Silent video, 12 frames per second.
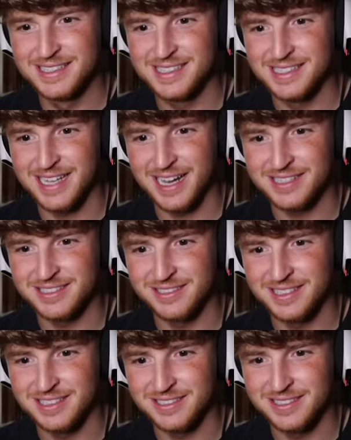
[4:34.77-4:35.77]
This is a
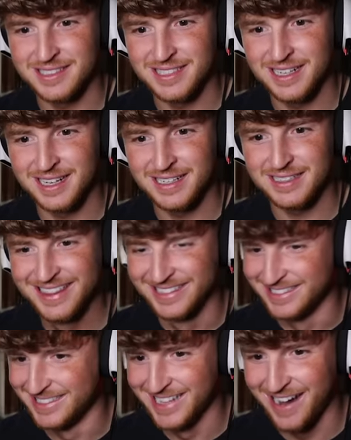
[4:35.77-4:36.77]
texture issue, is it not?
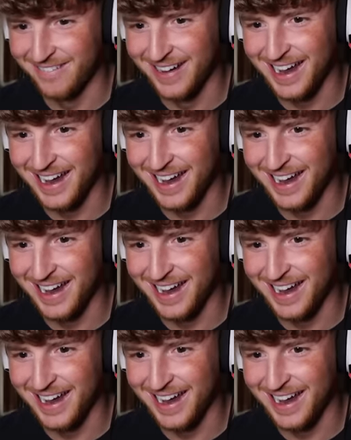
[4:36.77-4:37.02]
This is not